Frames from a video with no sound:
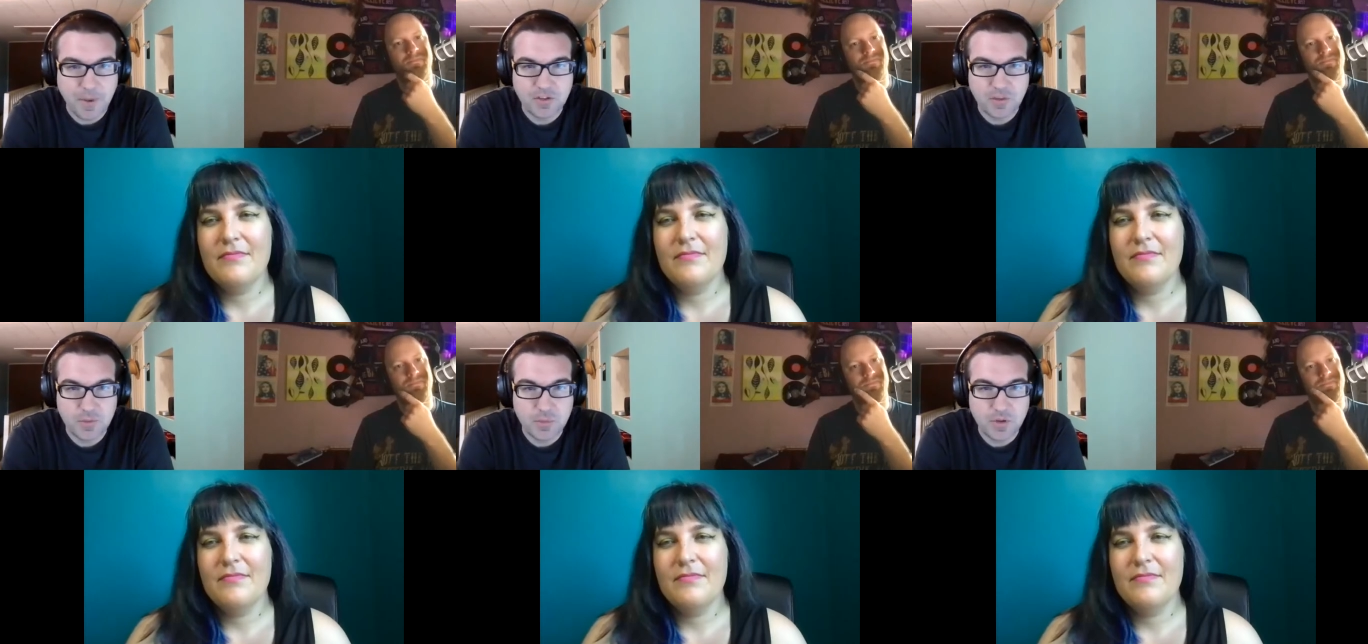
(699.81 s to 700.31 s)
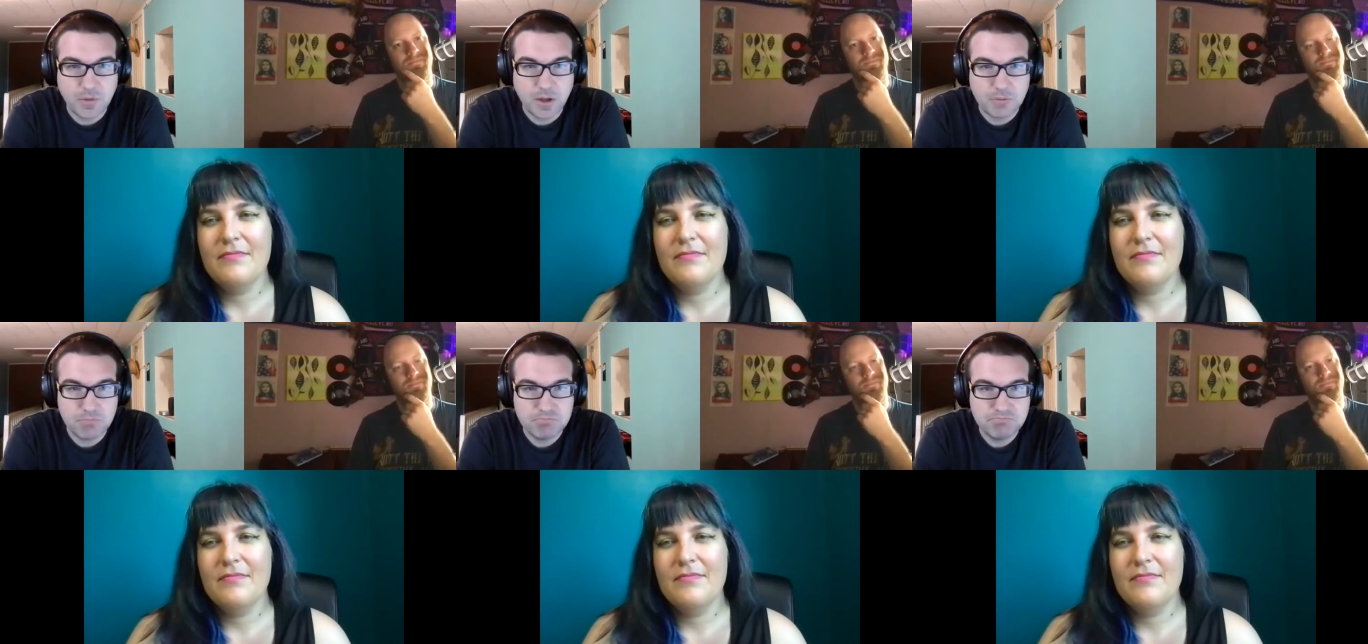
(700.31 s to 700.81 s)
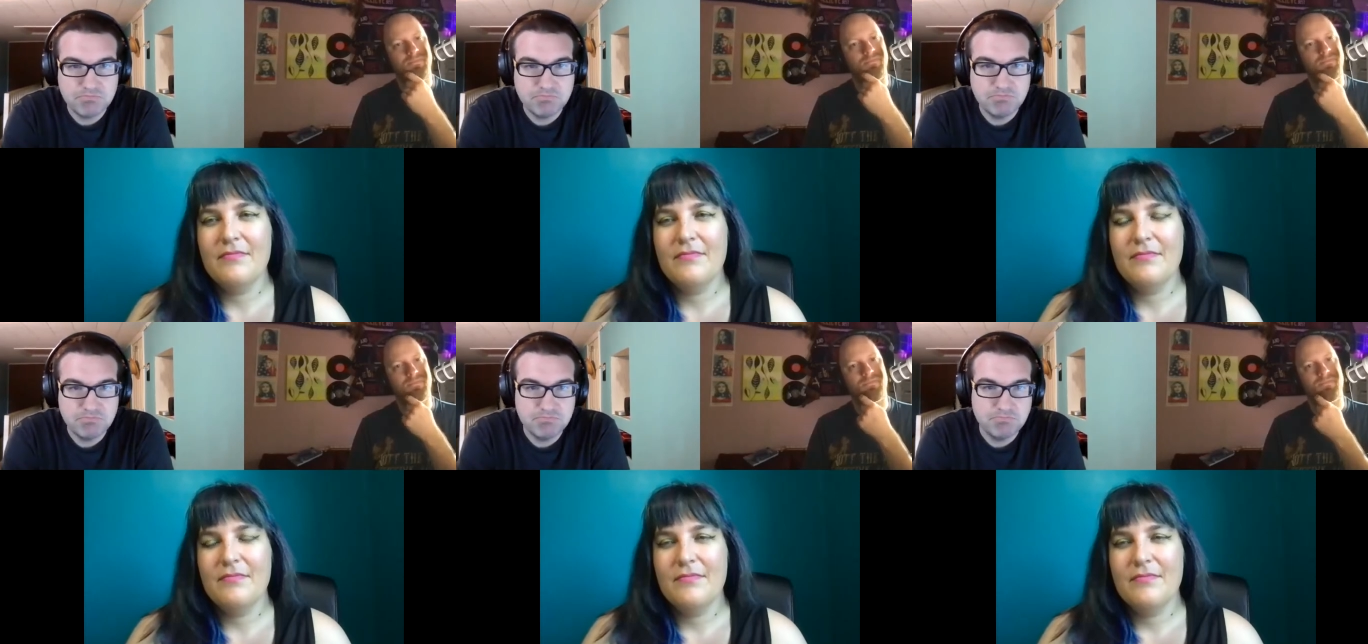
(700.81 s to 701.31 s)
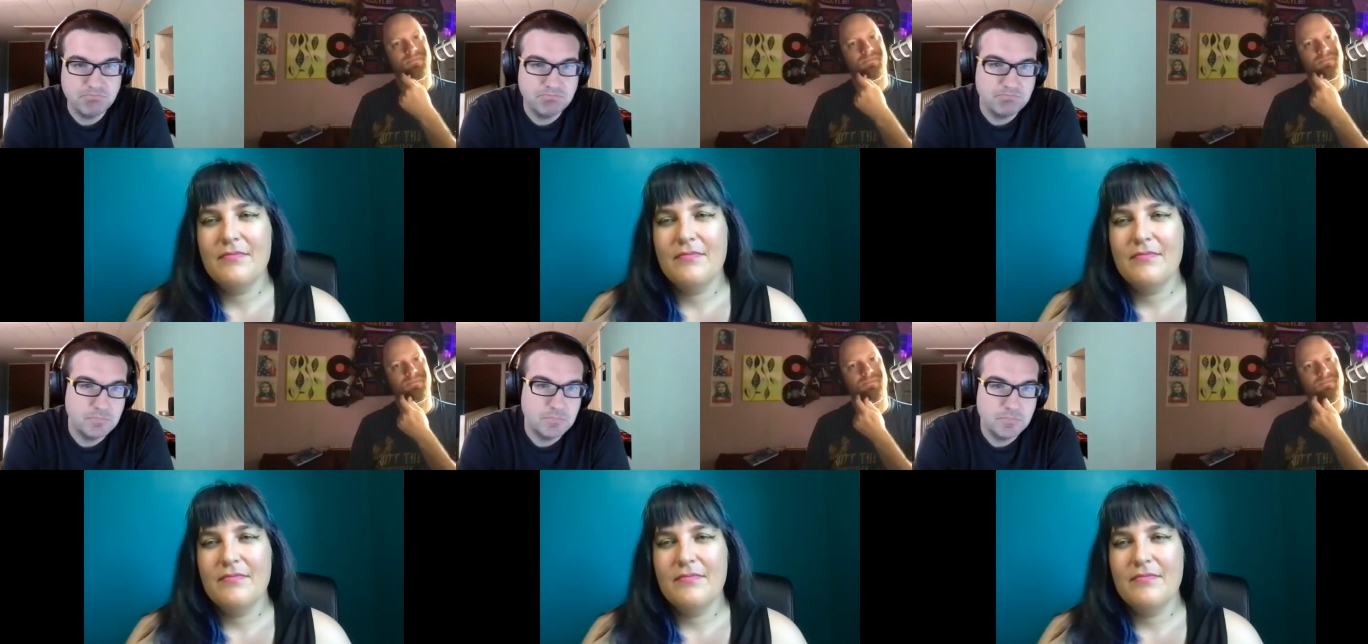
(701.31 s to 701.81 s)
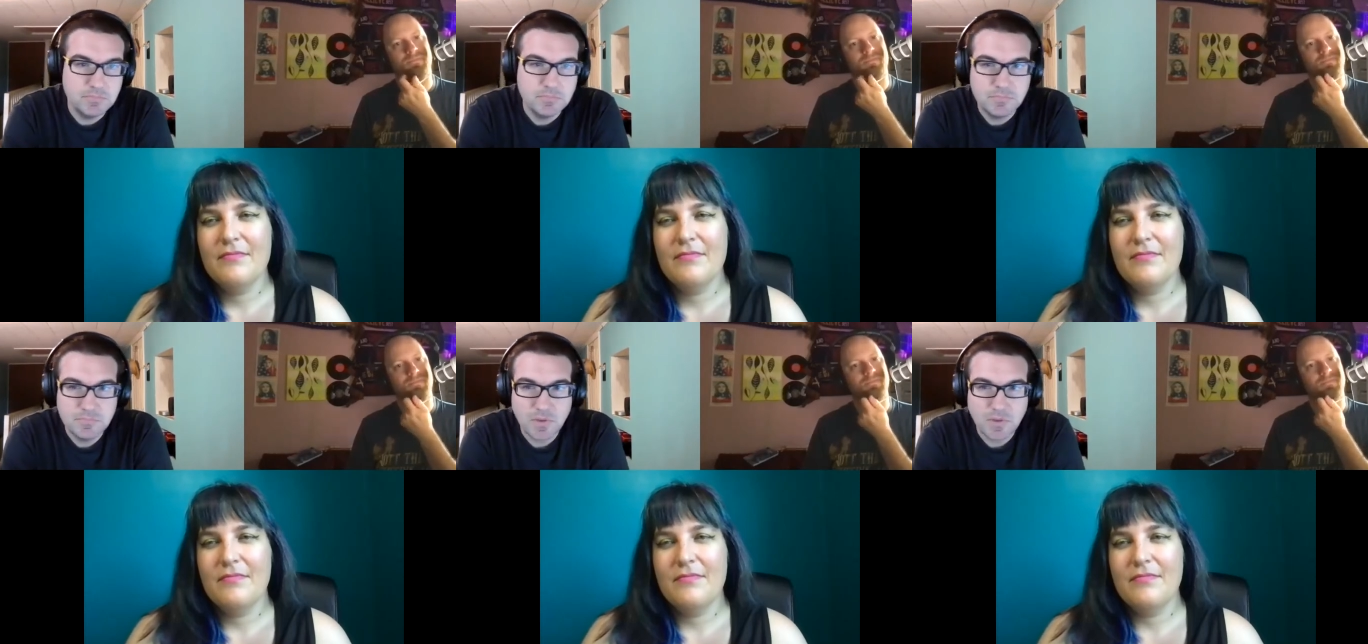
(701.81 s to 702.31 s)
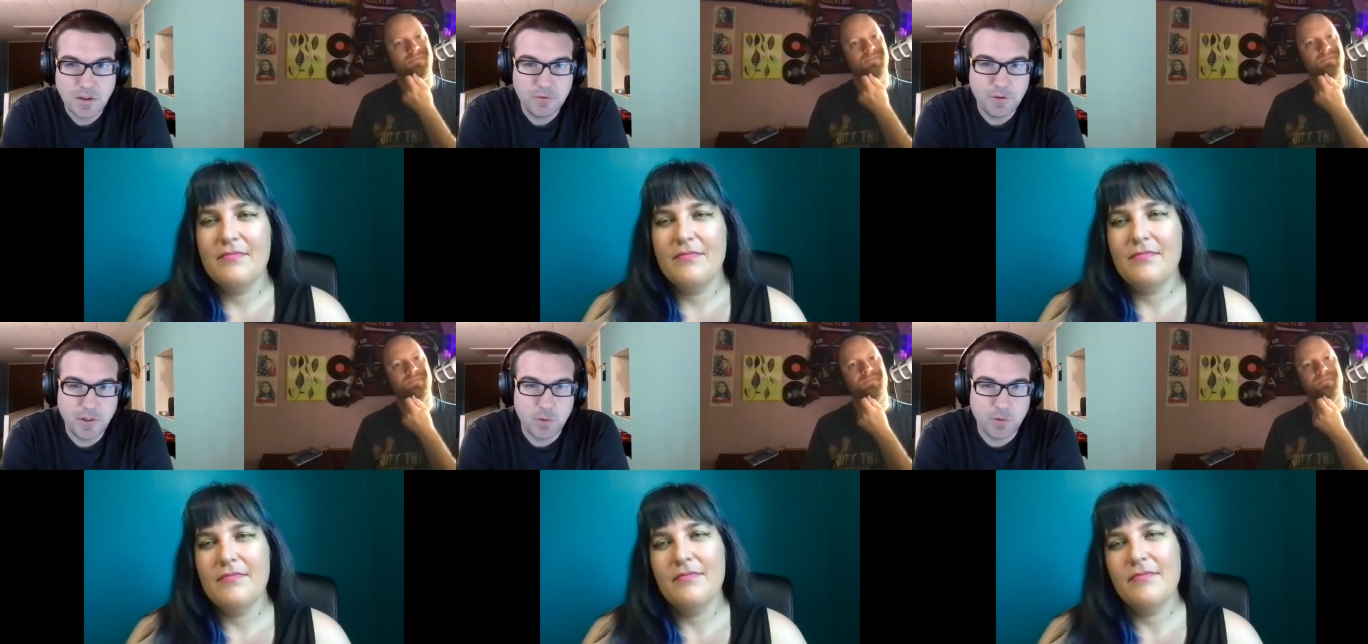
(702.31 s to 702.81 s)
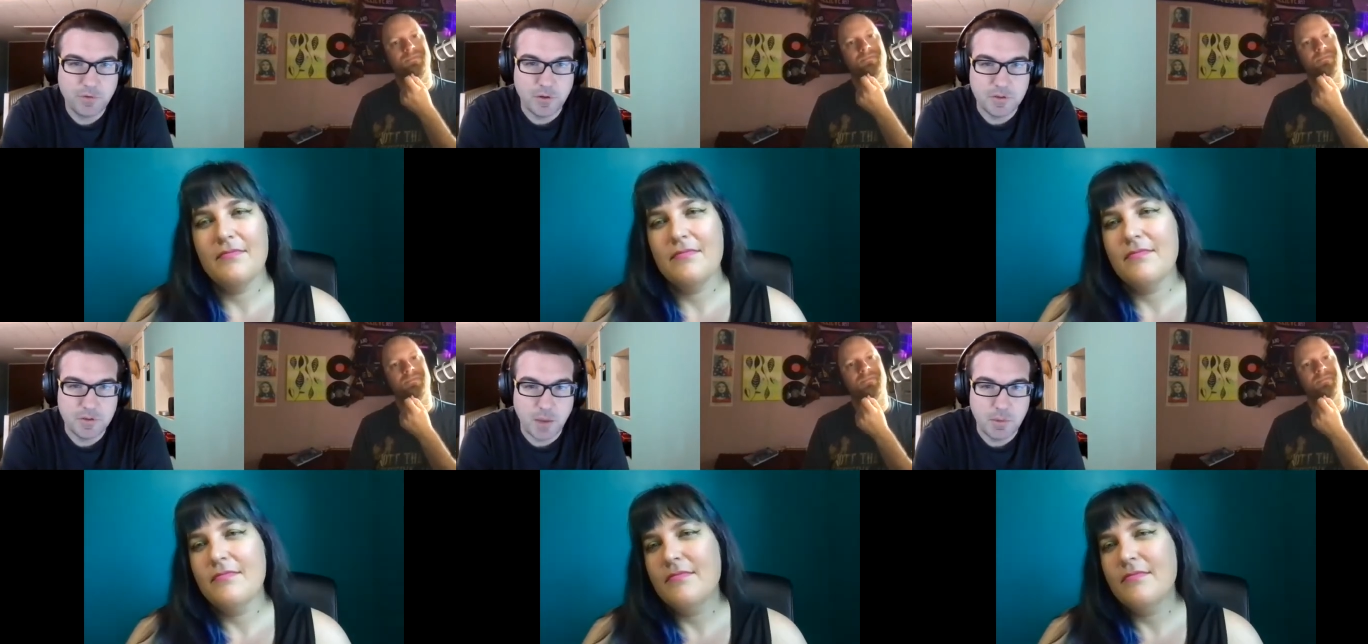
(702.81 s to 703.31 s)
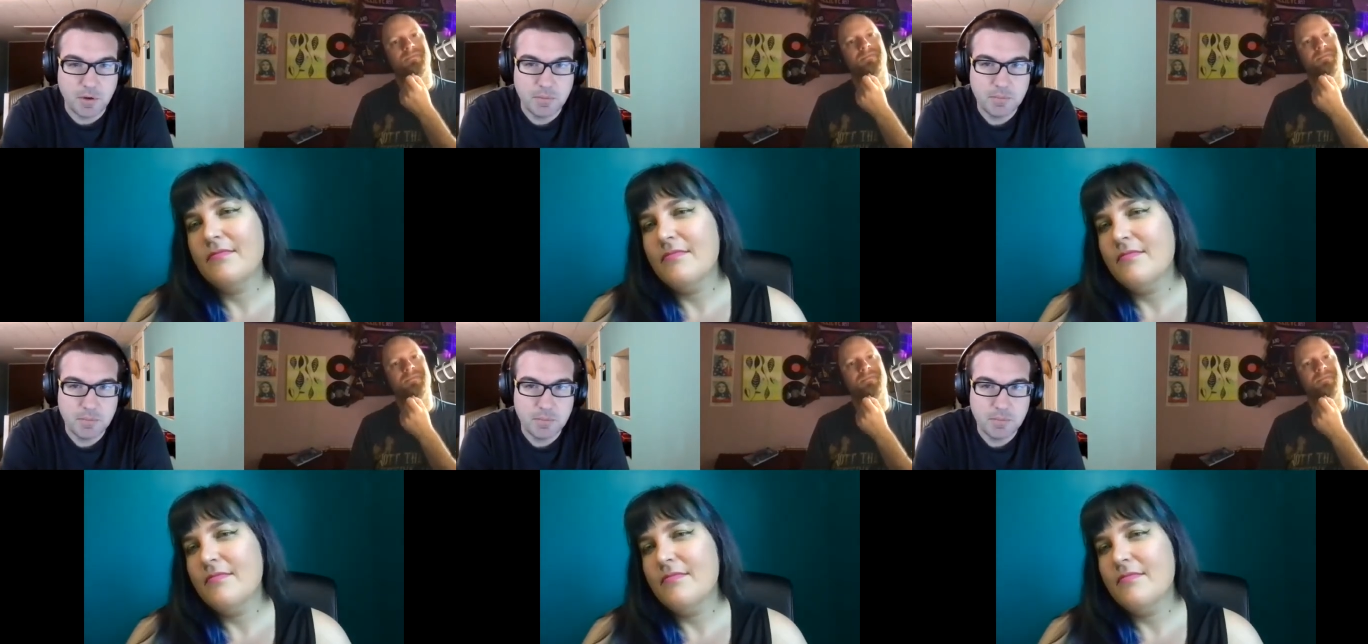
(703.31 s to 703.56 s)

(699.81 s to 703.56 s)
Speaker 1: And sometimes I'm like, I feel like we're filling time here.